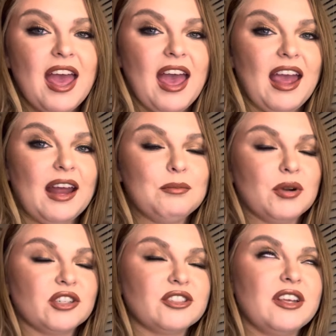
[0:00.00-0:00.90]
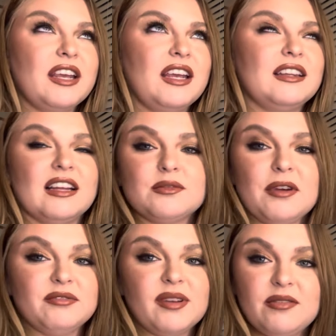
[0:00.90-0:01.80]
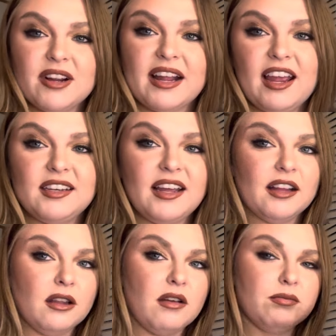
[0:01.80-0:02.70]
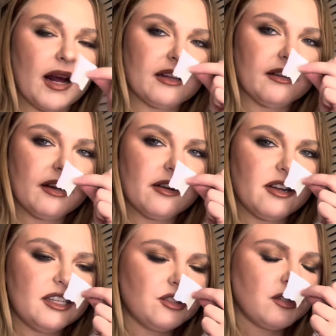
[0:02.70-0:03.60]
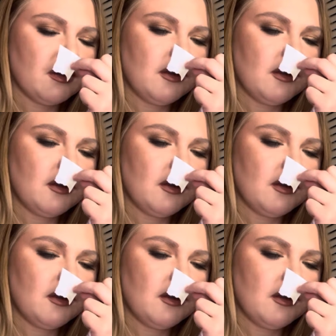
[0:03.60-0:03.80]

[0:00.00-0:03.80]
And personally, that's my favorite candy. I love black licorice.